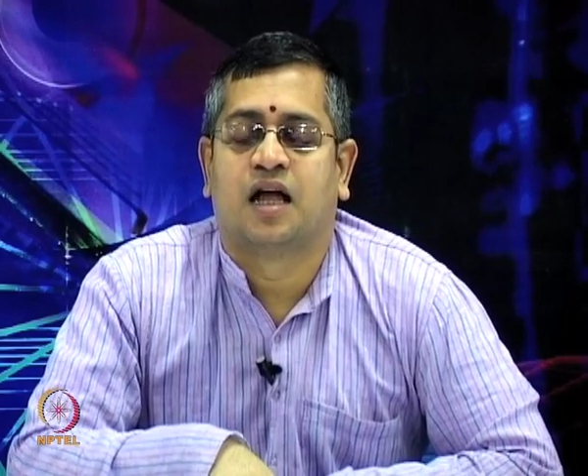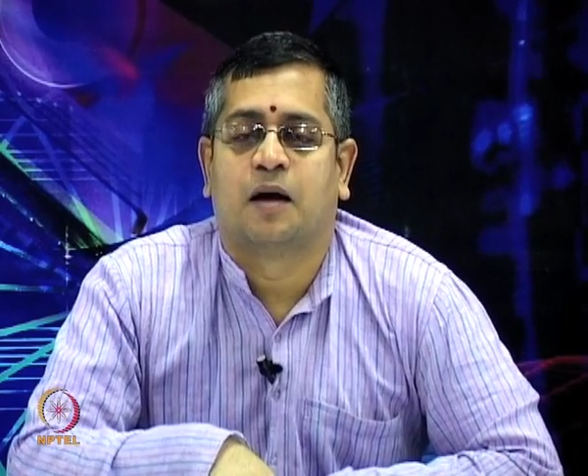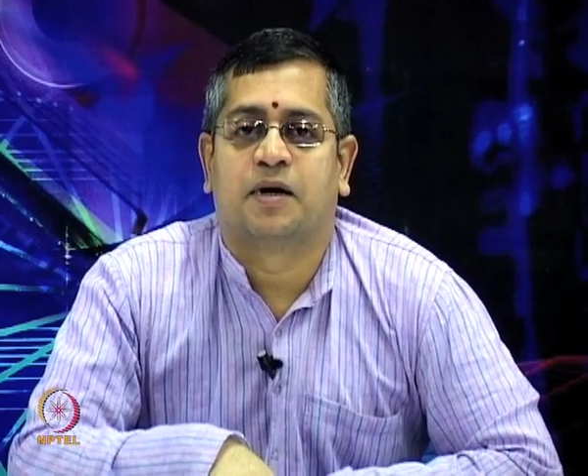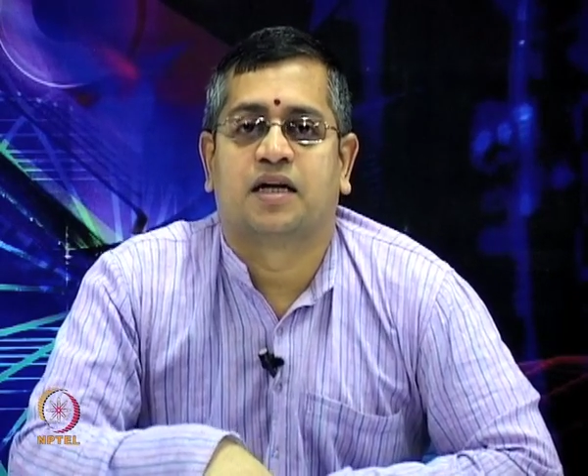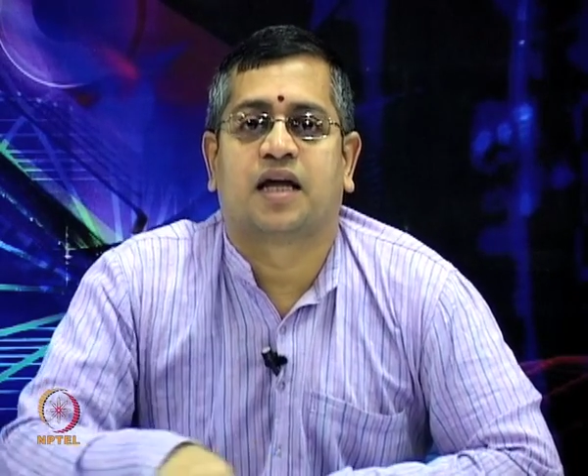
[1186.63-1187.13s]

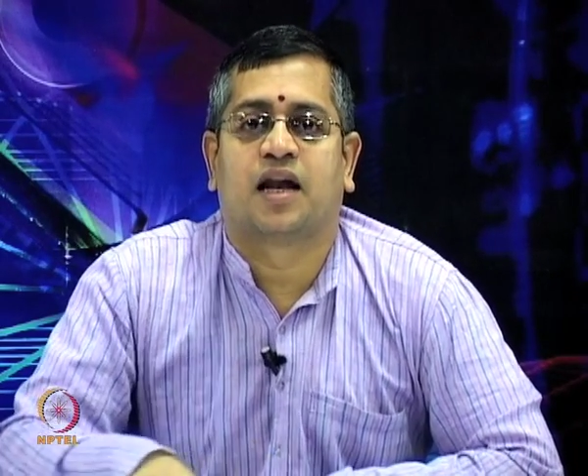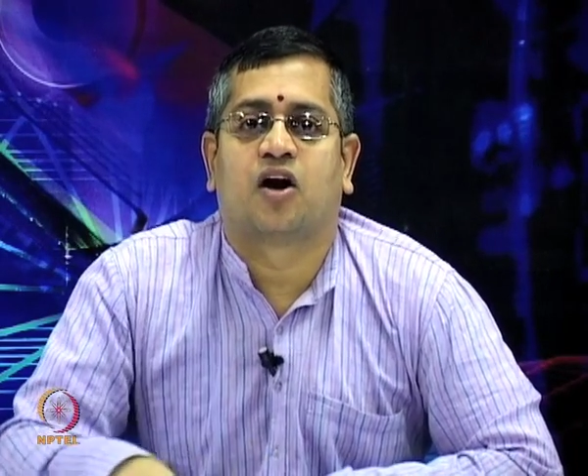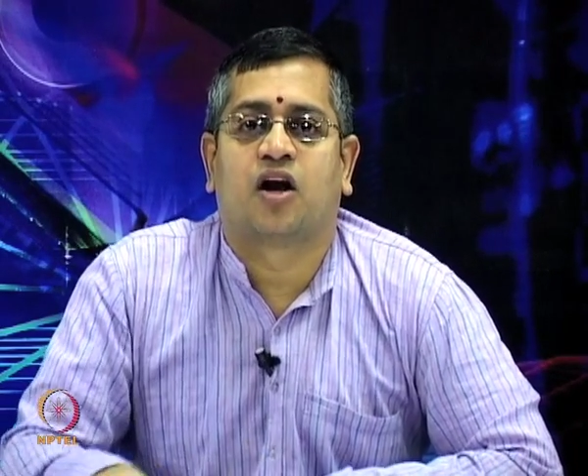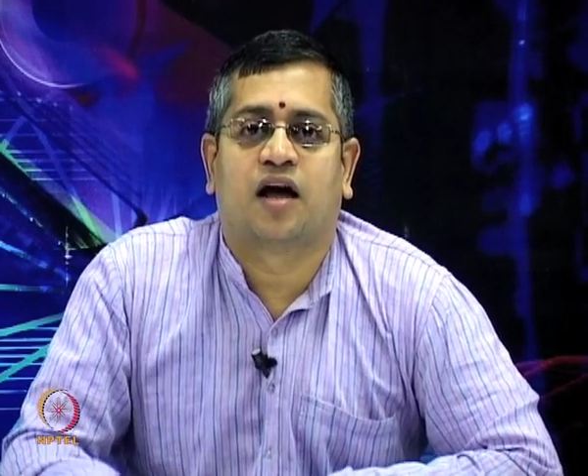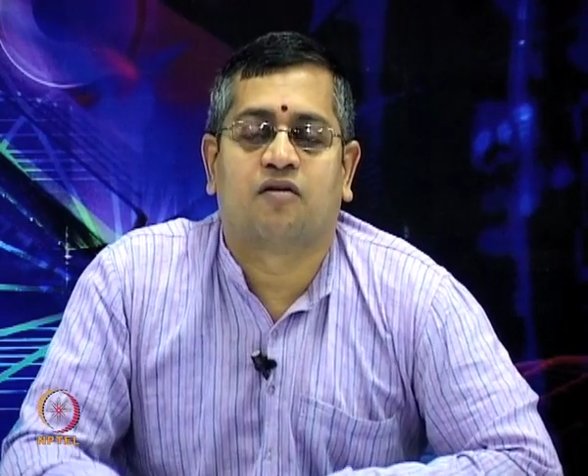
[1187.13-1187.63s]
but it
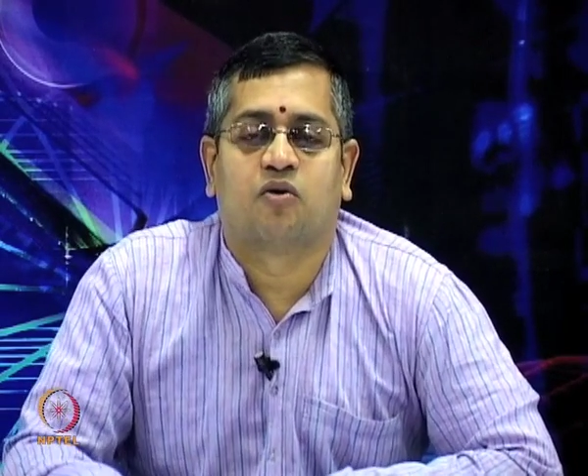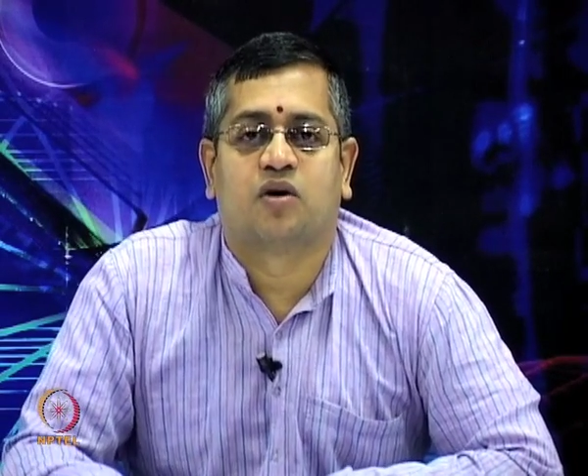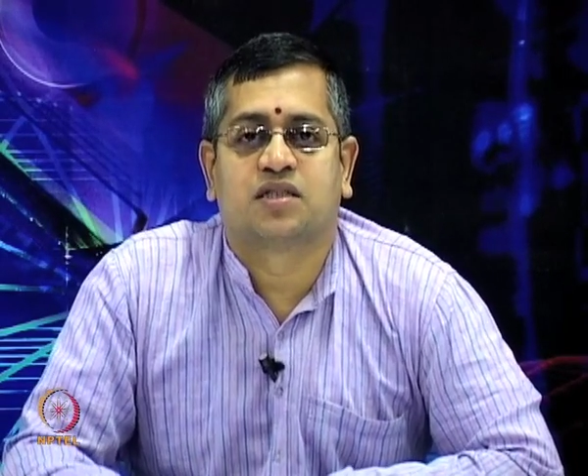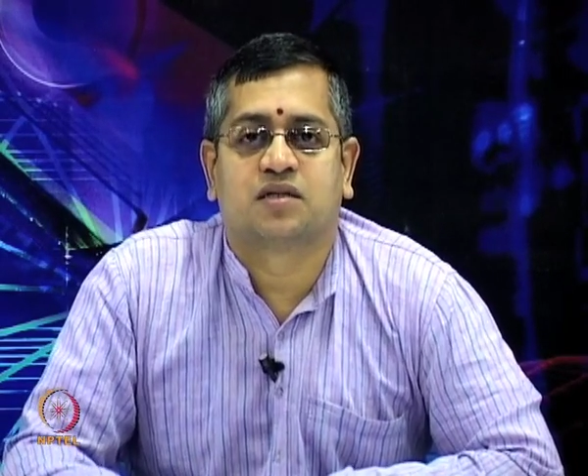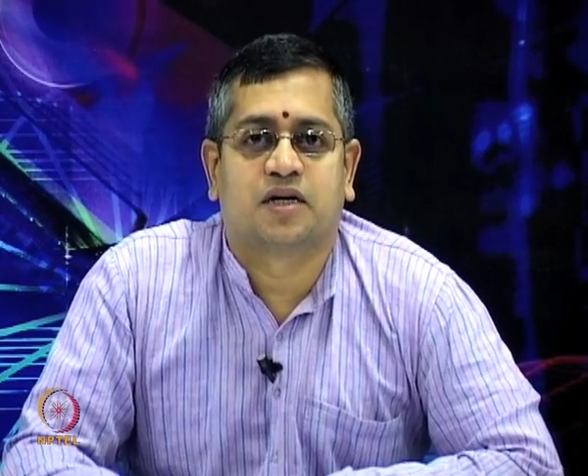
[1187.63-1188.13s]
cannot have
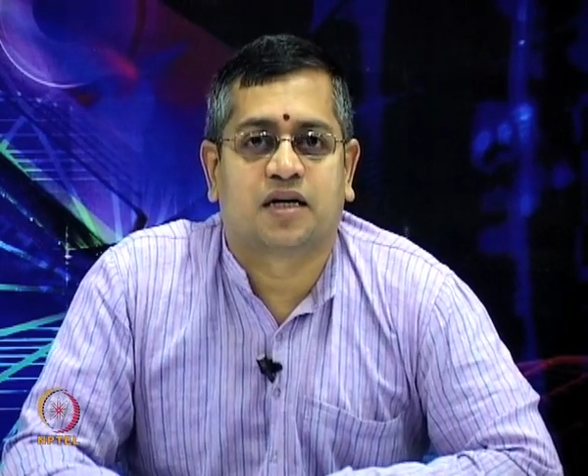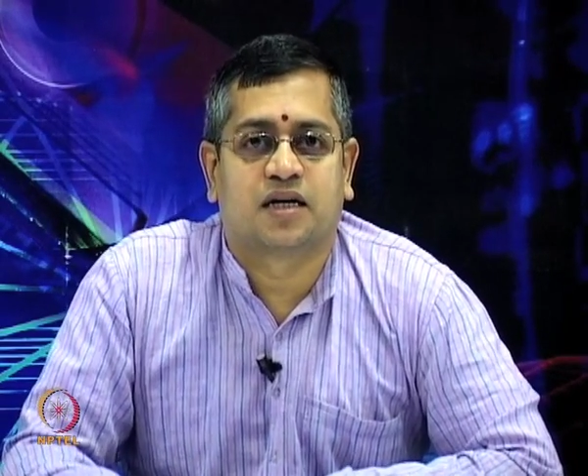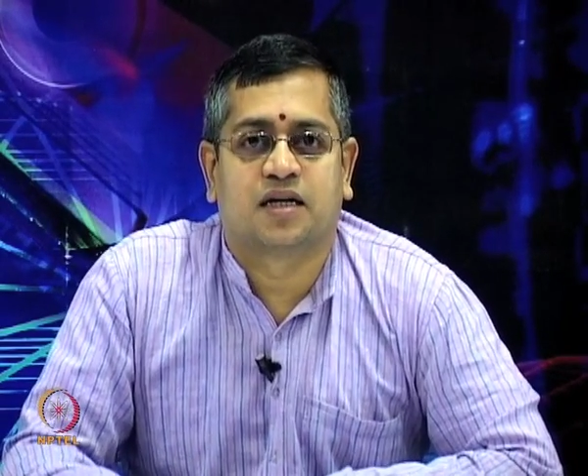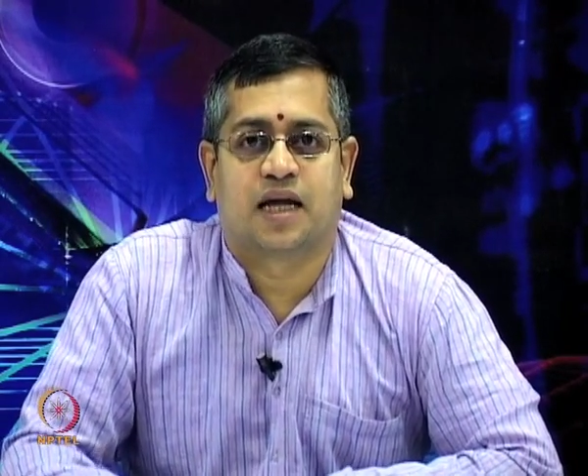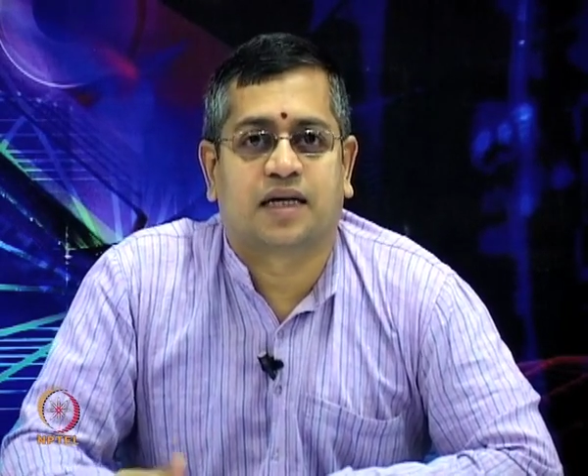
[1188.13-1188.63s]
lower
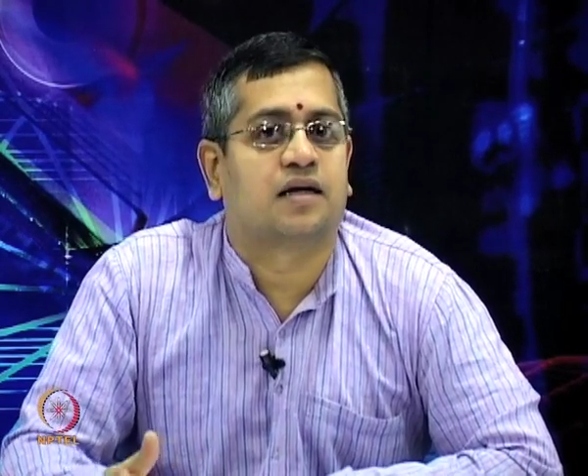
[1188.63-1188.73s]
symmetry like